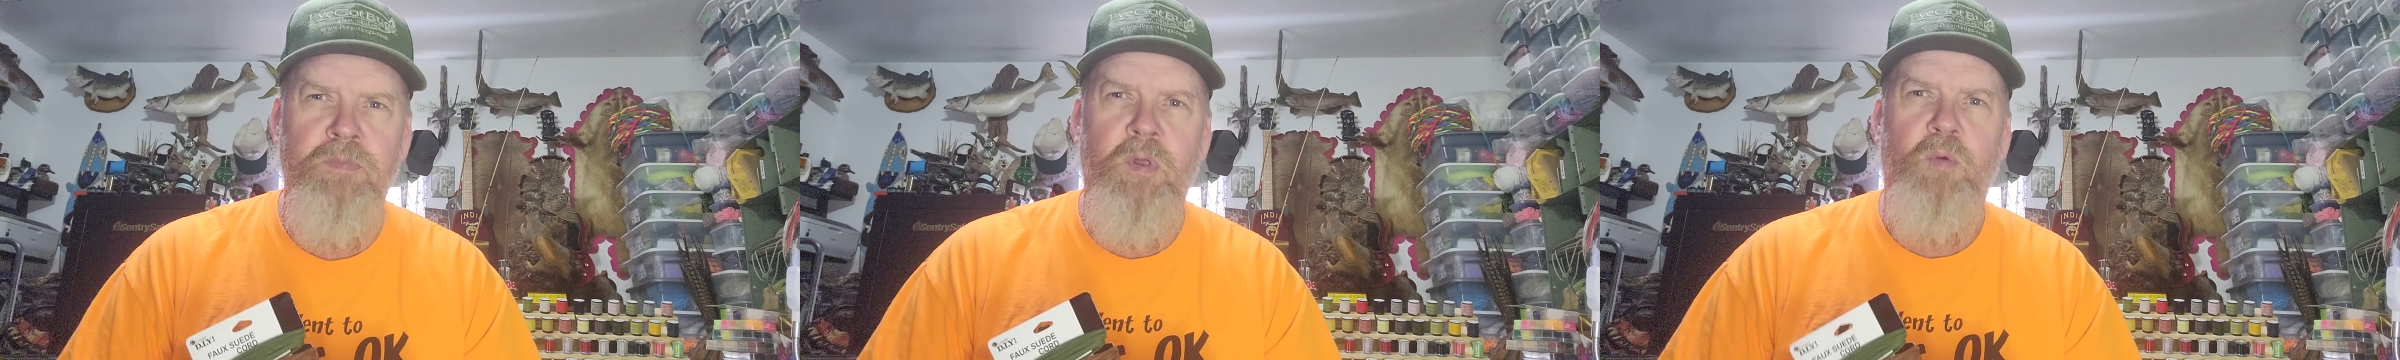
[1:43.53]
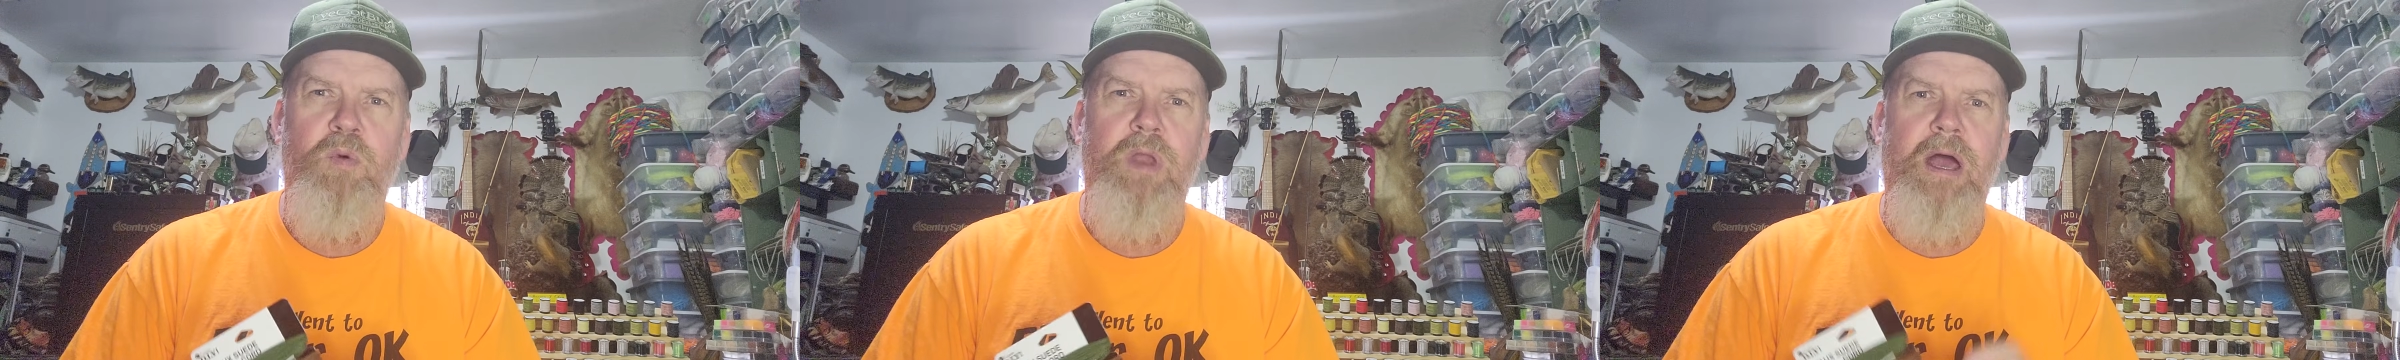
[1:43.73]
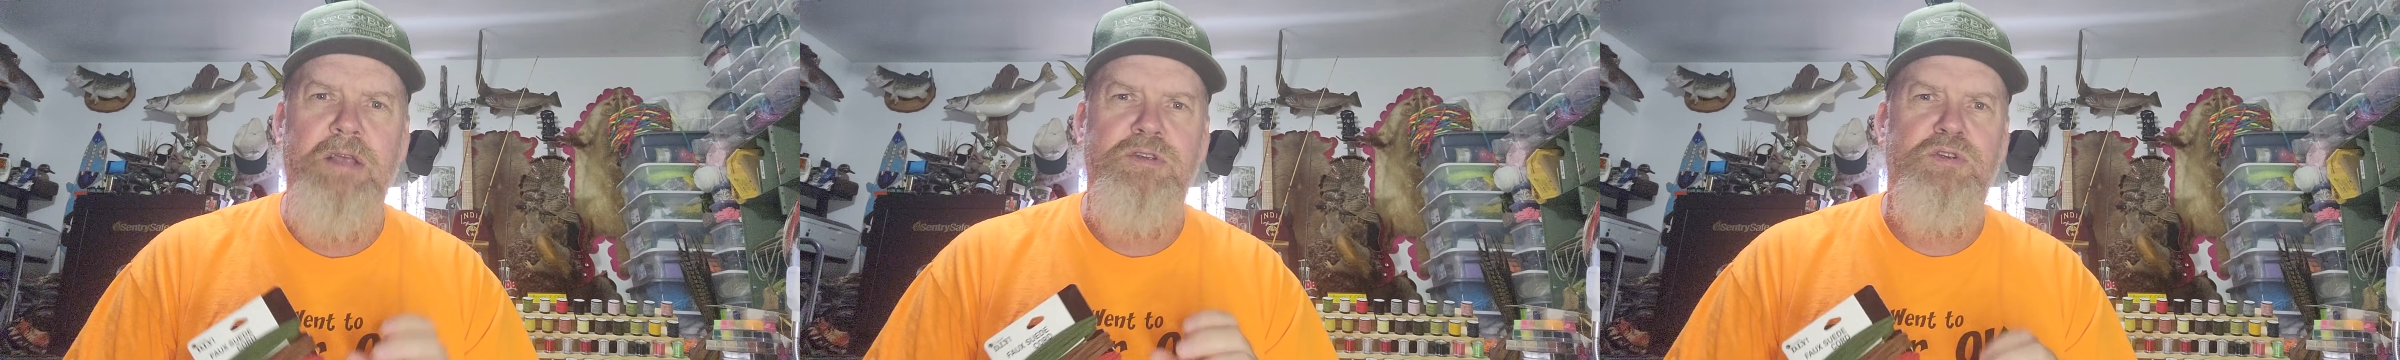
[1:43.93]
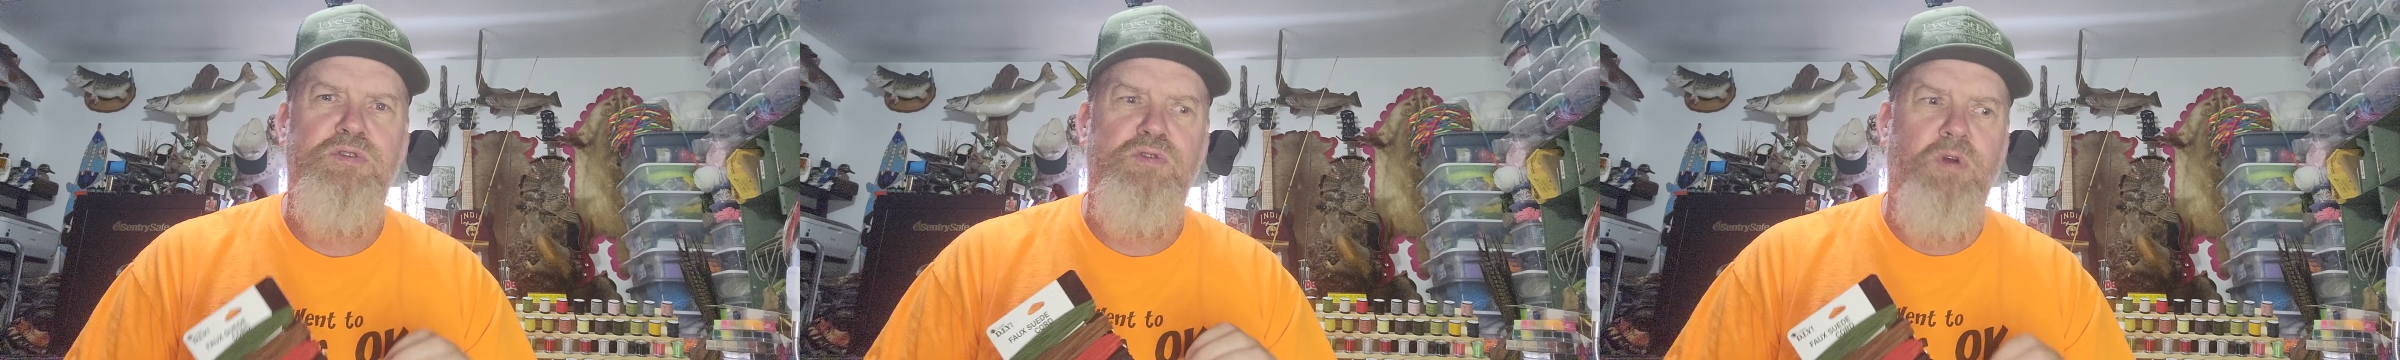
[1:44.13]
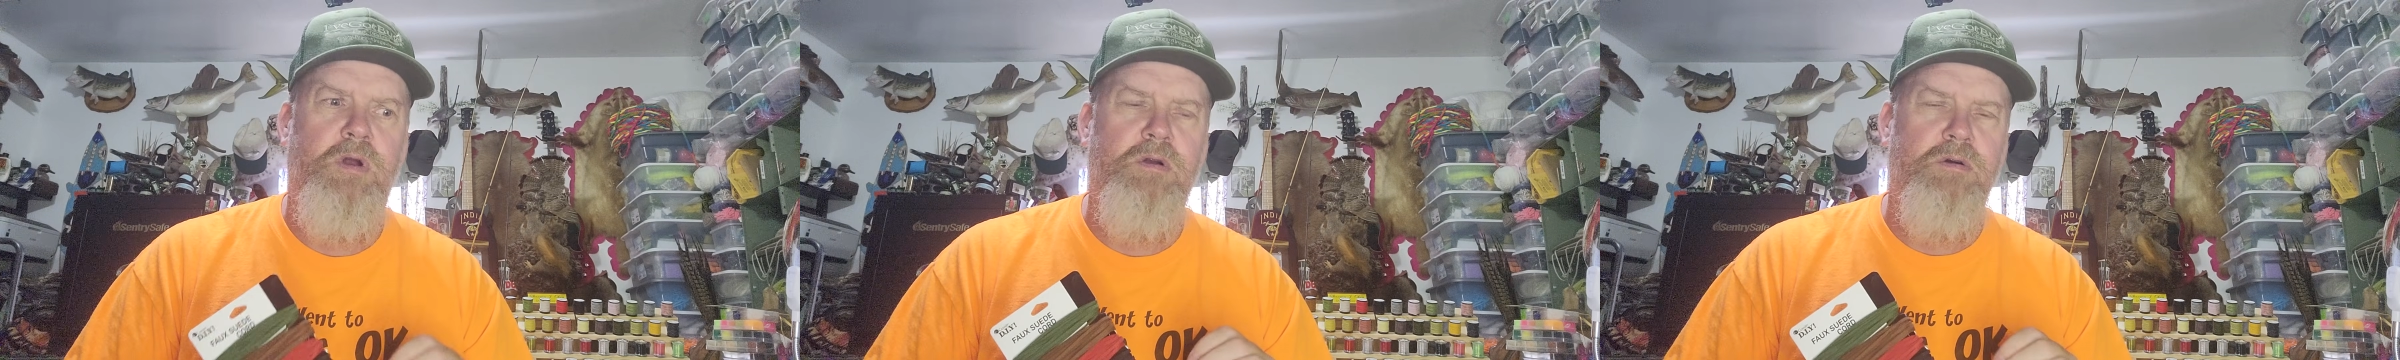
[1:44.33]
When I
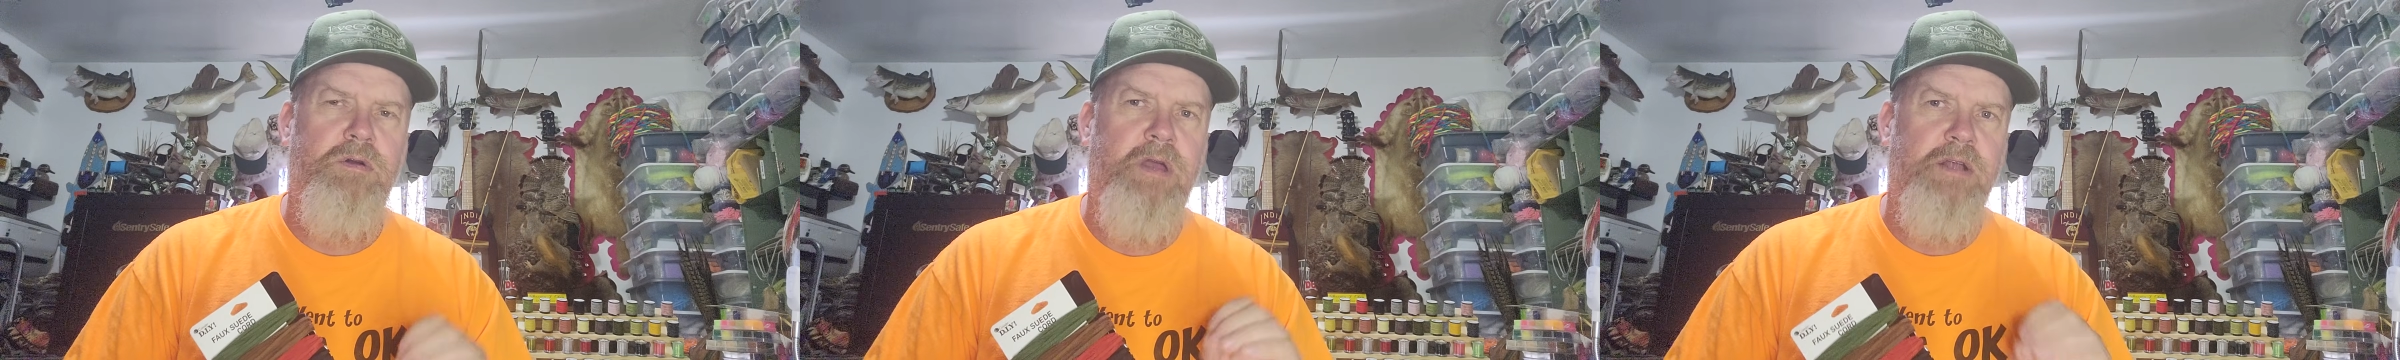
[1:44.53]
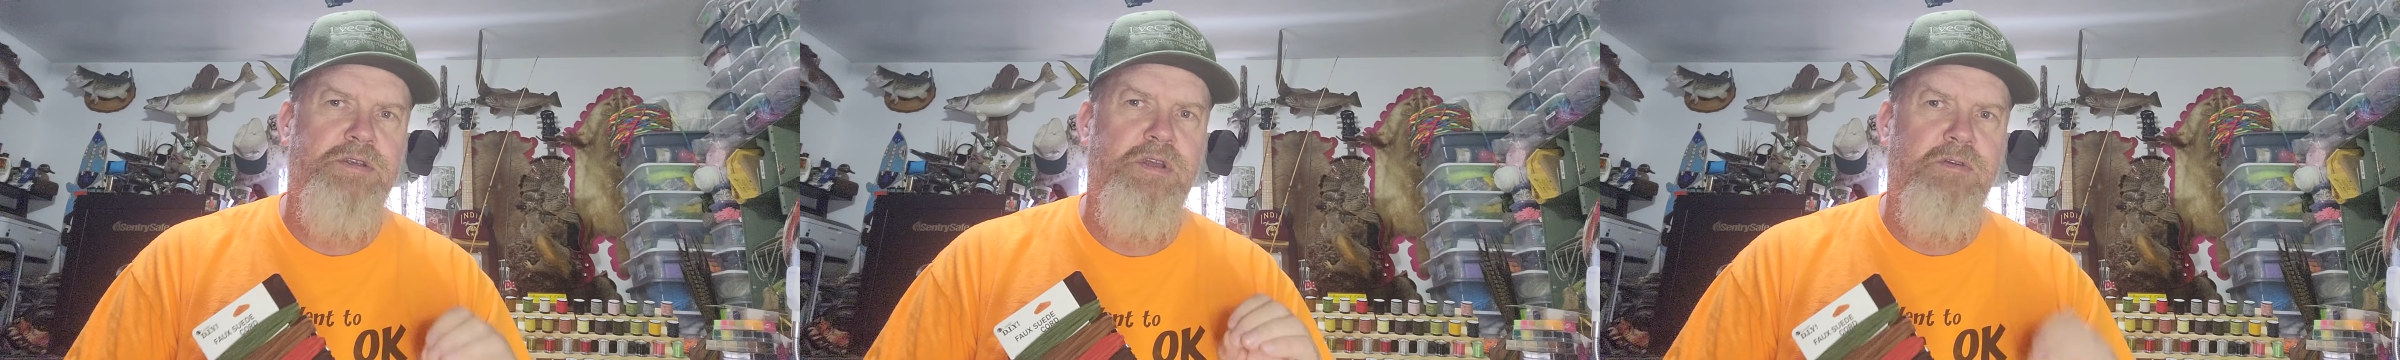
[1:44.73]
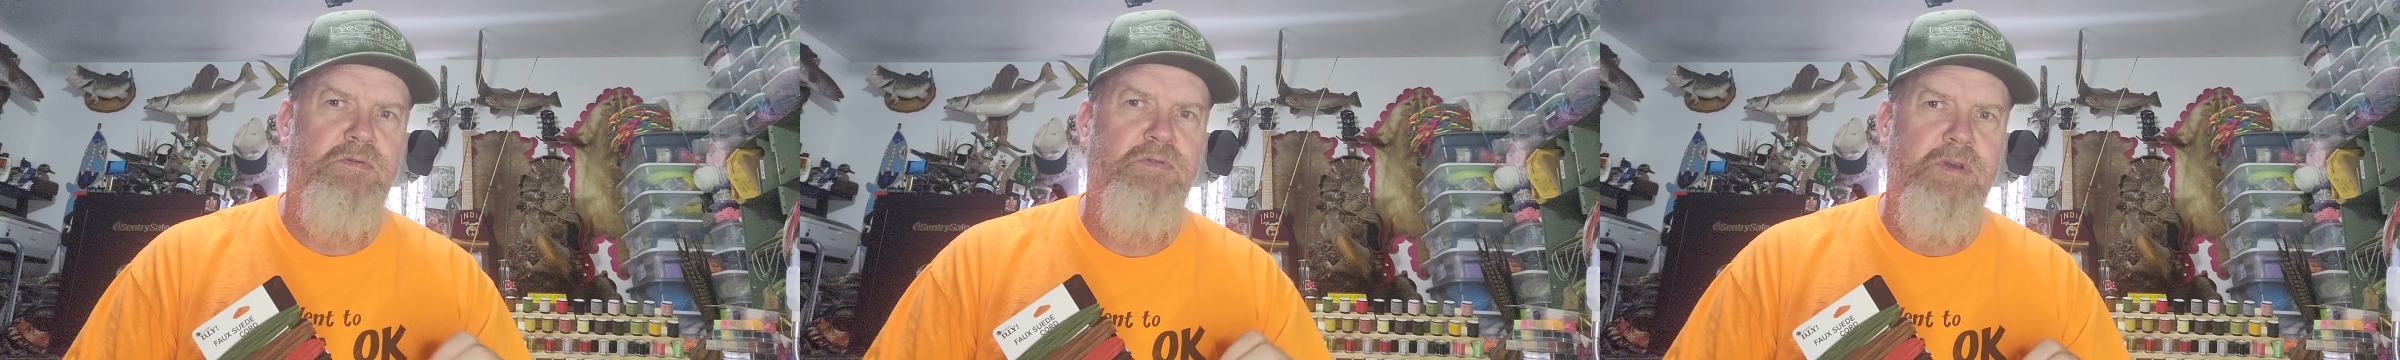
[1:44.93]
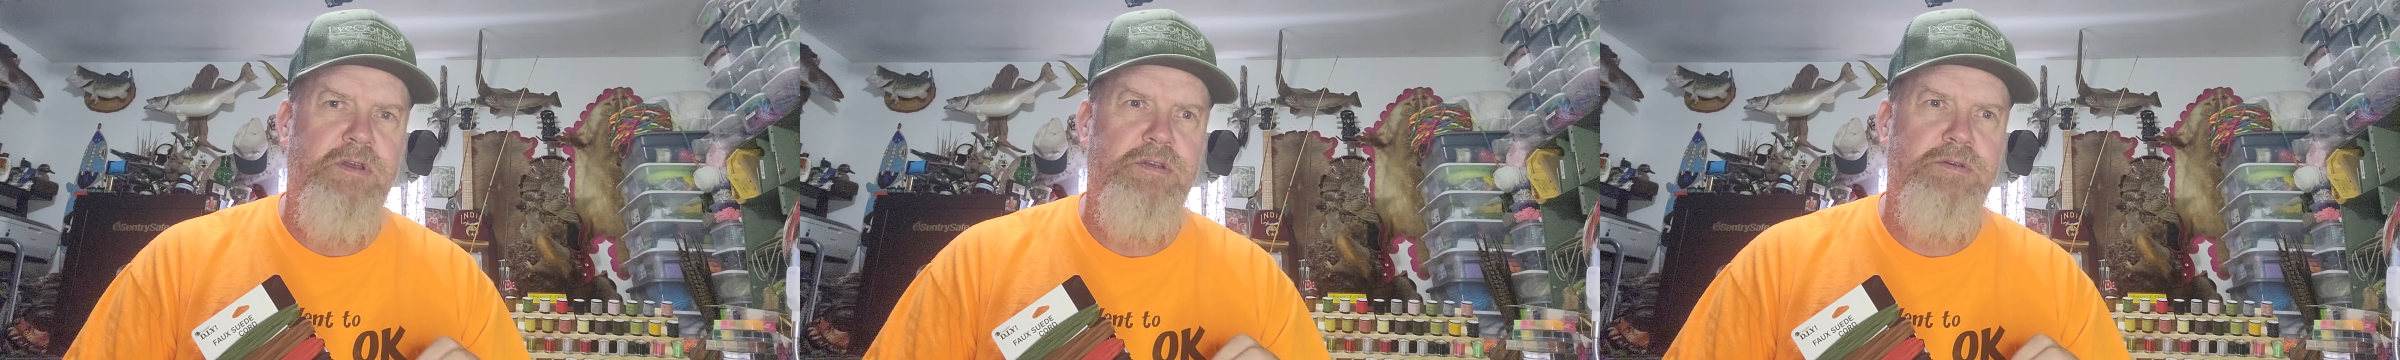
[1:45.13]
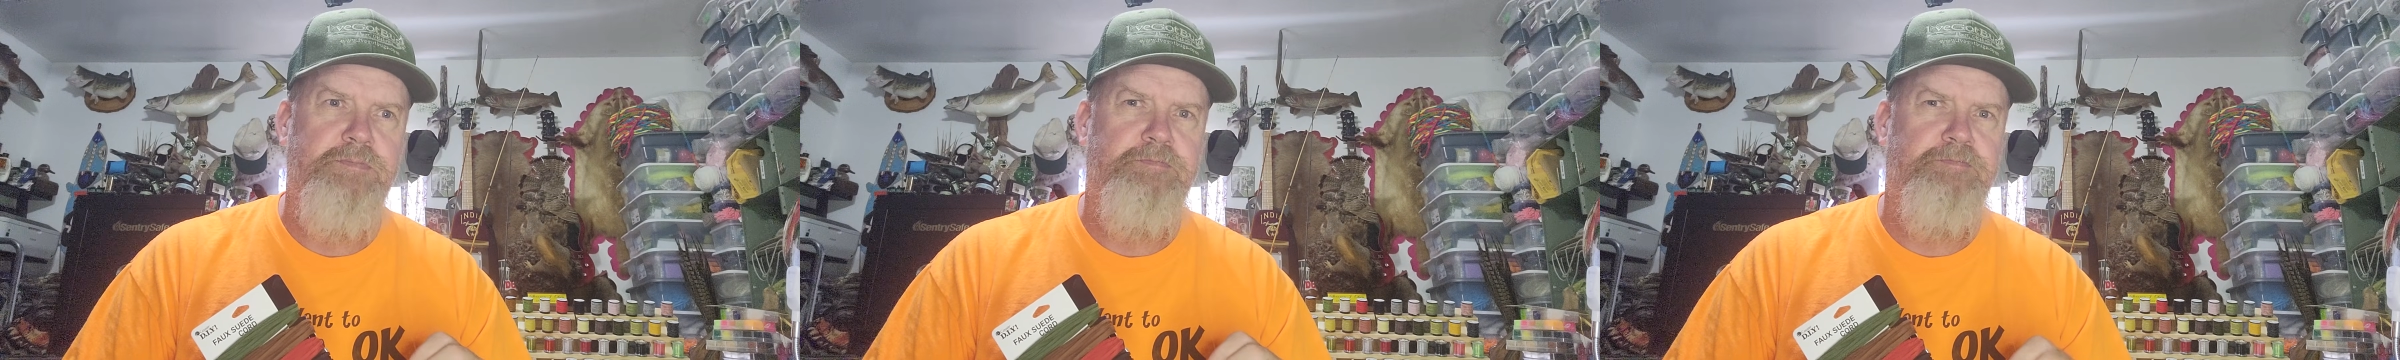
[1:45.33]
struggle catching
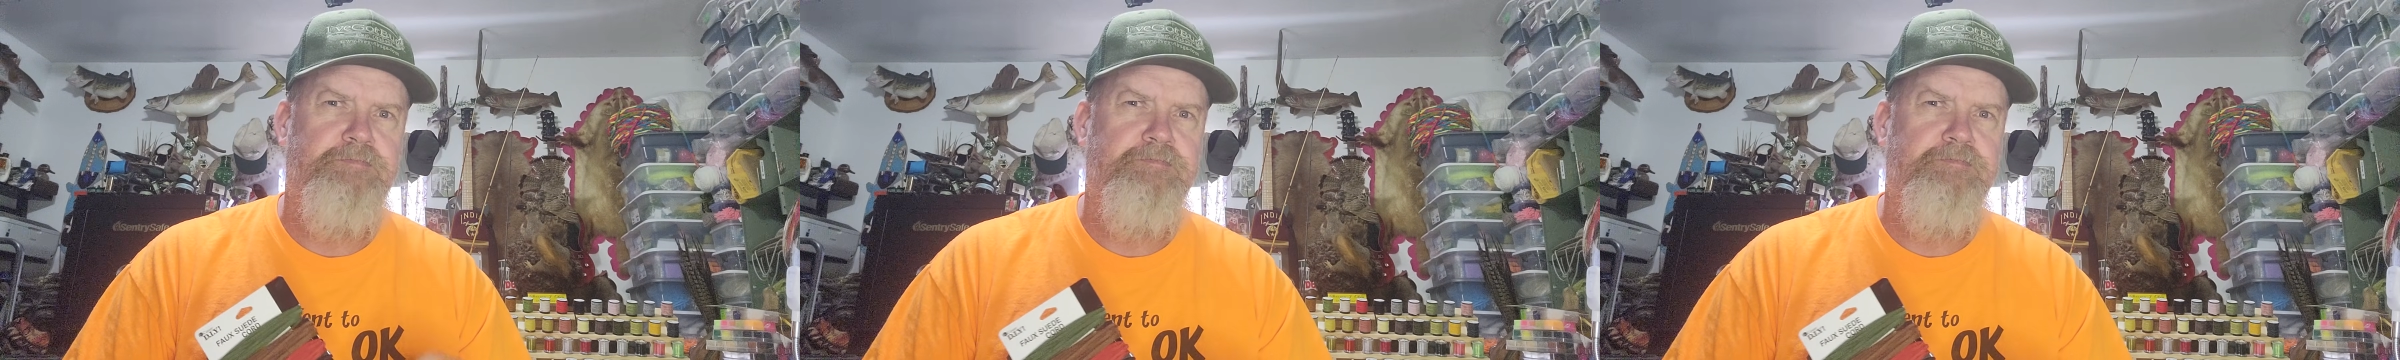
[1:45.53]
fish